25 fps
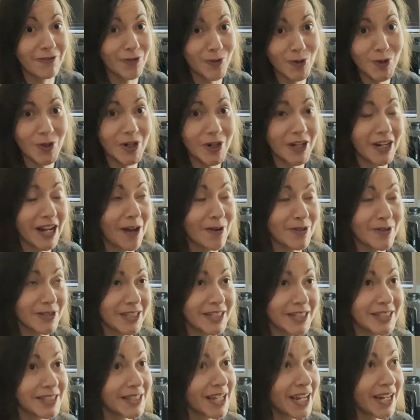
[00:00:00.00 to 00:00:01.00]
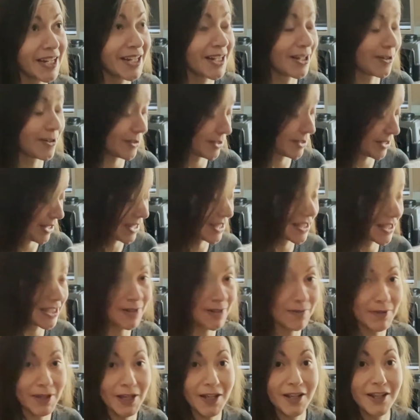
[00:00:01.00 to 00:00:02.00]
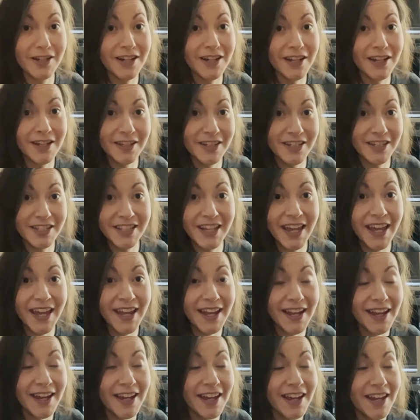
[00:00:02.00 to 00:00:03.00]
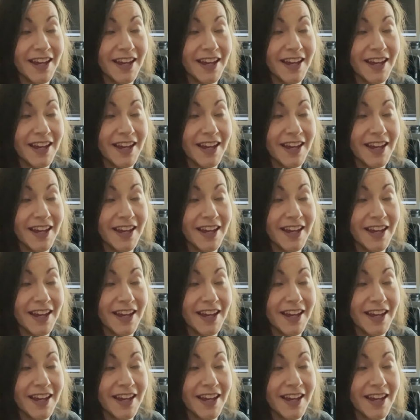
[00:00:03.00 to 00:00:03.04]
I was excited. I was like, it's gonna be a good day.